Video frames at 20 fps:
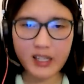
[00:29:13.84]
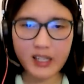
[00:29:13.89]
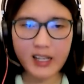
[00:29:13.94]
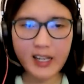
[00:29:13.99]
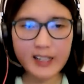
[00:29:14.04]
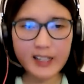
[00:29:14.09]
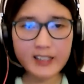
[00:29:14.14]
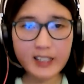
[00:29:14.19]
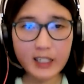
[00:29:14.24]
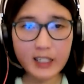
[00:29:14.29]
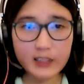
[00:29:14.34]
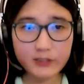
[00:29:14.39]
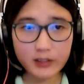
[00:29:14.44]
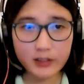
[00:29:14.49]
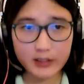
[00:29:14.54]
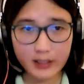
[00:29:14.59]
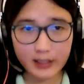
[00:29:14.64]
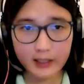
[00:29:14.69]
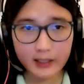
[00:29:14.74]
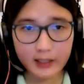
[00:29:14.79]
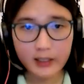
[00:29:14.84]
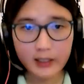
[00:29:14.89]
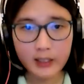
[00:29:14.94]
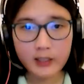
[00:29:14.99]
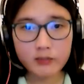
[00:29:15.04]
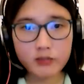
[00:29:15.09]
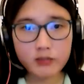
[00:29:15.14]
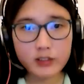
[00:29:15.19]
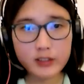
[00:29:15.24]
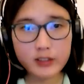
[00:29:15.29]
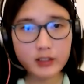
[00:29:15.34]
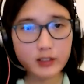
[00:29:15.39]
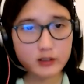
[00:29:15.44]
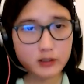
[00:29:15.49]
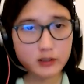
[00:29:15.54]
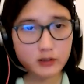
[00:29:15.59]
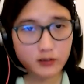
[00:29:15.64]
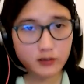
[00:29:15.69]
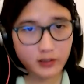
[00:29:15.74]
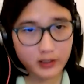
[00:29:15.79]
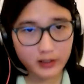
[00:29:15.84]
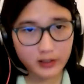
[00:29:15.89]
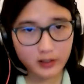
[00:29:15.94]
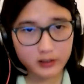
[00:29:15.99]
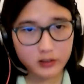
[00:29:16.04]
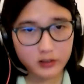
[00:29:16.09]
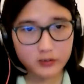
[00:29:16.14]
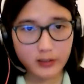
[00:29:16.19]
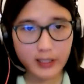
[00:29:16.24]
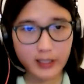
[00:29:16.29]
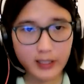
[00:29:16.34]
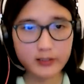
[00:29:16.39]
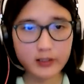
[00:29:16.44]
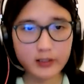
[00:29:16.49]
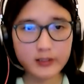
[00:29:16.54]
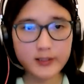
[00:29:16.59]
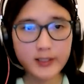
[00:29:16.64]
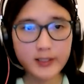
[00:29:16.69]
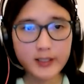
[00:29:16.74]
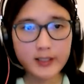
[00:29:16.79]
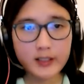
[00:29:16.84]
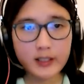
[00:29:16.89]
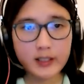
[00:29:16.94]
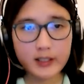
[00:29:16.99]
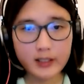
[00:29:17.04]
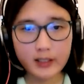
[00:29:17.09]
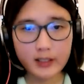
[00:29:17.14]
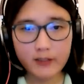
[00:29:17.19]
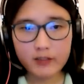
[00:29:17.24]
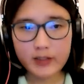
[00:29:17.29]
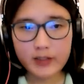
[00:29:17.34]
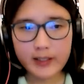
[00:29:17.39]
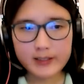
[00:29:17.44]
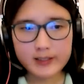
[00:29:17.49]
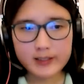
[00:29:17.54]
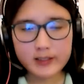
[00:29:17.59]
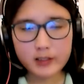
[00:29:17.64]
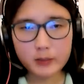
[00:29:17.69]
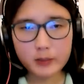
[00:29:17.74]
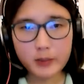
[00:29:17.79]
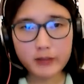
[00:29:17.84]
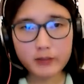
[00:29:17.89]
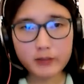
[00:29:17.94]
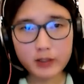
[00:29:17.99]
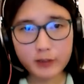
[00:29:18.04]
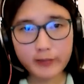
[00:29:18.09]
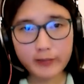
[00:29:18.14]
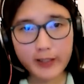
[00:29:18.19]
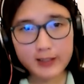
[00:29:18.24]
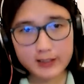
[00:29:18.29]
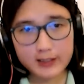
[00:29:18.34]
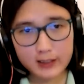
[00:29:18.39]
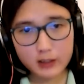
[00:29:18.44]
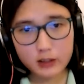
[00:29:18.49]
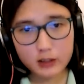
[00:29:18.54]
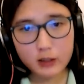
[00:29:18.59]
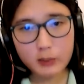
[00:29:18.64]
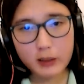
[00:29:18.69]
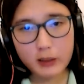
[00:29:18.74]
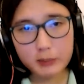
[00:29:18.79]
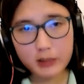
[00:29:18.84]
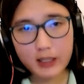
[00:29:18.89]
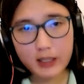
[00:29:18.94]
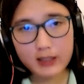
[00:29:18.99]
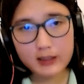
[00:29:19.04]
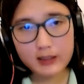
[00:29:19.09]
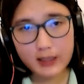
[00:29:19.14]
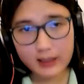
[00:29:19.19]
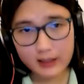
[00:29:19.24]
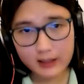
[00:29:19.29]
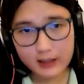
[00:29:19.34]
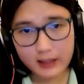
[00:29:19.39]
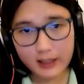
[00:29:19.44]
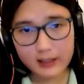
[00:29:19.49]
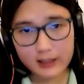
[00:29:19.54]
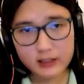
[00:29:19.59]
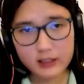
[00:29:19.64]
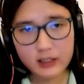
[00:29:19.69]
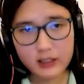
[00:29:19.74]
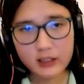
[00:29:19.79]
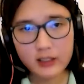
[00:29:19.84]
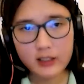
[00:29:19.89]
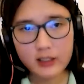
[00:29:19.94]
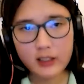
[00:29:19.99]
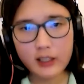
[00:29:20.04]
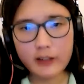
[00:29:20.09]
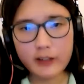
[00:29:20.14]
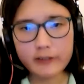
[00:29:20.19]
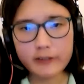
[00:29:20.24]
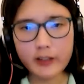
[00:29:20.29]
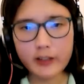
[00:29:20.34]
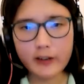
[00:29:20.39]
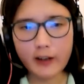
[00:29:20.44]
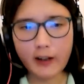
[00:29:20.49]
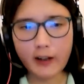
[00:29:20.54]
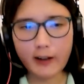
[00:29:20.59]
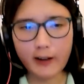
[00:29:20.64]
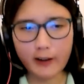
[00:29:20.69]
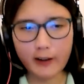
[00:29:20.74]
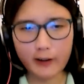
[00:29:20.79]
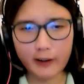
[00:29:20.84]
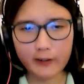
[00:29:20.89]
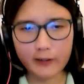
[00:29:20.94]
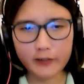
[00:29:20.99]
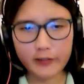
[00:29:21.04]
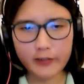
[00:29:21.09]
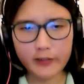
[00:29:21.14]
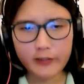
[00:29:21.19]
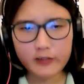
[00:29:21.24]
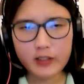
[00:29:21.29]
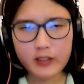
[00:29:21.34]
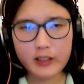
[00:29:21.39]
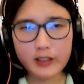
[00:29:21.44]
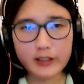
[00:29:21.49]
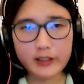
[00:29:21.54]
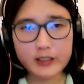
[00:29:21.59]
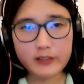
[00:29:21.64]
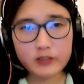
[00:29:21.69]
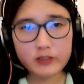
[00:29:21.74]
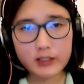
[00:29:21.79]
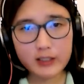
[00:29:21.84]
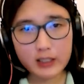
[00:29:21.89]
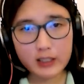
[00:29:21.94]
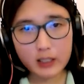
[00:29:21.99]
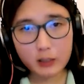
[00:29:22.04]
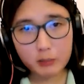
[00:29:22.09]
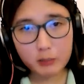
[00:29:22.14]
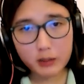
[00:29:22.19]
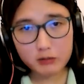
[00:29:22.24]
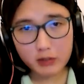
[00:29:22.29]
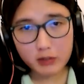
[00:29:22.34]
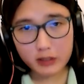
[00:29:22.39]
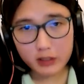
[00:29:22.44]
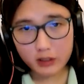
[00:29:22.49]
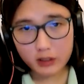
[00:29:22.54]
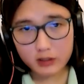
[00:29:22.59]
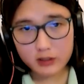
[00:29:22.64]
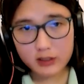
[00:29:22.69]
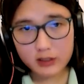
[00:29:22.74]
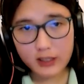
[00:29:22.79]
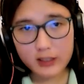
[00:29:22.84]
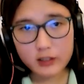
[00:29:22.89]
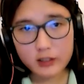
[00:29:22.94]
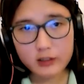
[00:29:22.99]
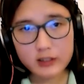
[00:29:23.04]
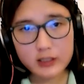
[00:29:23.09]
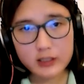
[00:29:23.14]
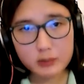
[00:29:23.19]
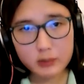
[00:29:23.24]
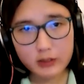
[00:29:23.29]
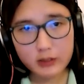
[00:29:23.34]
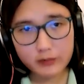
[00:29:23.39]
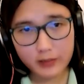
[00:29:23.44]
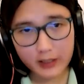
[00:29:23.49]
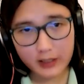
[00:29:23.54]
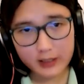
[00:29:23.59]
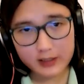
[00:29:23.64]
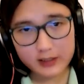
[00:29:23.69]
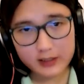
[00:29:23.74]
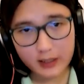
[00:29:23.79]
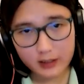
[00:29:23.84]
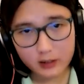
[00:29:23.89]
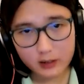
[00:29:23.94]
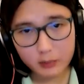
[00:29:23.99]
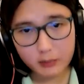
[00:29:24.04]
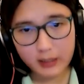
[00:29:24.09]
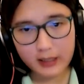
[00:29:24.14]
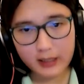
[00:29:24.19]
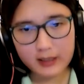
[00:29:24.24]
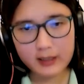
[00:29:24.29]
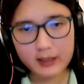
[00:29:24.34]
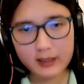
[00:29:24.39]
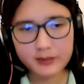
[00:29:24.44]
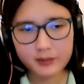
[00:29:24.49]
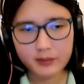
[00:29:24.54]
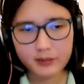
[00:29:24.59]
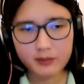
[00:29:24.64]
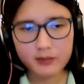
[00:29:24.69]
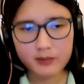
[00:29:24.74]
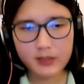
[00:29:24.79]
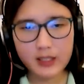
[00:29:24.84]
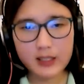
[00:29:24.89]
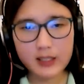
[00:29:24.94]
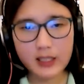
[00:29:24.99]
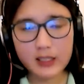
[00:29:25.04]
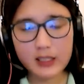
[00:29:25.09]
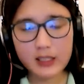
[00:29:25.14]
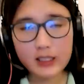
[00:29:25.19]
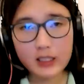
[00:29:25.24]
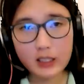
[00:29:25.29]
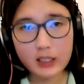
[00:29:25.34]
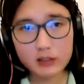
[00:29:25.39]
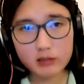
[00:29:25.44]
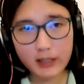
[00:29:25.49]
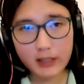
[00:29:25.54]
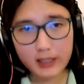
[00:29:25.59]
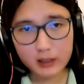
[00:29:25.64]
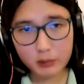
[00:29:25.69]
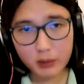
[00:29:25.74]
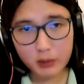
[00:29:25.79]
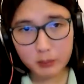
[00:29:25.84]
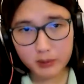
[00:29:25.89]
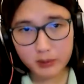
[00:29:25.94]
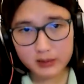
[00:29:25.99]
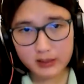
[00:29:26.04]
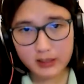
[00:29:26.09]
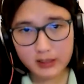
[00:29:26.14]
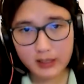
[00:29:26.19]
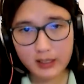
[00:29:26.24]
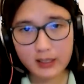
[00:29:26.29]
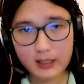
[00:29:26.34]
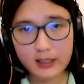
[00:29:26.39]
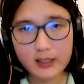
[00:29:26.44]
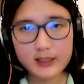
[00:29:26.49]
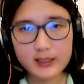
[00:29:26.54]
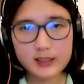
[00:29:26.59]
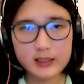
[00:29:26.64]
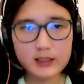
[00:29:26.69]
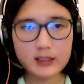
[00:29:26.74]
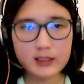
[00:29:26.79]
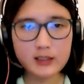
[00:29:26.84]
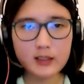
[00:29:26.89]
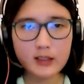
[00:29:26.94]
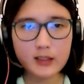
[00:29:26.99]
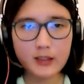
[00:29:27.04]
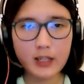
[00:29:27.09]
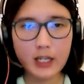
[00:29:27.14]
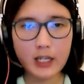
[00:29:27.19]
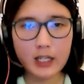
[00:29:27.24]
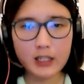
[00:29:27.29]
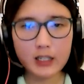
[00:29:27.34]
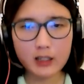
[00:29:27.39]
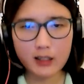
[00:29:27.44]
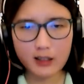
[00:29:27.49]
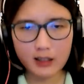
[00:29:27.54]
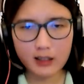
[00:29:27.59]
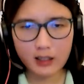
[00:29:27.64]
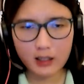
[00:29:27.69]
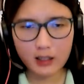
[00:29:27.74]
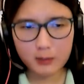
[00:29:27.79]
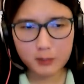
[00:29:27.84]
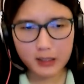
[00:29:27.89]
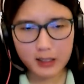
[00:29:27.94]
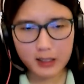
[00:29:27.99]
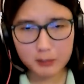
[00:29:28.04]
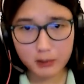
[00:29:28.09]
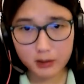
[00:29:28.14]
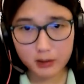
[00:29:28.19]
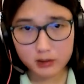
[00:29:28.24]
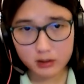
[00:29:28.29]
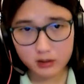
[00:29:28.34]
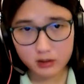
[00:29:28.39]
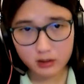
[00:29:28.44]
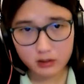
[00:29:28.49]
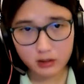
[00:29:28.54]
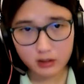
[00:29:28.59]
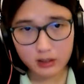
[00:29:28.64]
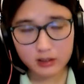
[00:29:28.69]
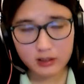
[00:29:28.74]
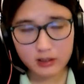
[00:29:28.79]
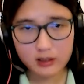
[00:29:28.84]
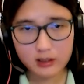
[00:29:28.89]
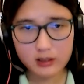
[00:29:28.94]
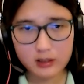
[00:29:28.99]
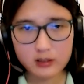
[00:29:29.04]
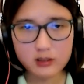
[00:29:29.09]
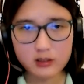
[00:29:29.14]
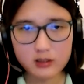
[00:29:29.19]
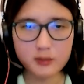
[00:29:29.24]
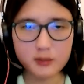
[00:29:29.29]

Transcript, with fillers: at the end of the day, what goes what goes viral t- tends to be what fades into the public zeitgeist of, uh, uh, of uh, something that can be reduced into a simplified soundbite that, that can attract people's attention and and be emotionally charged.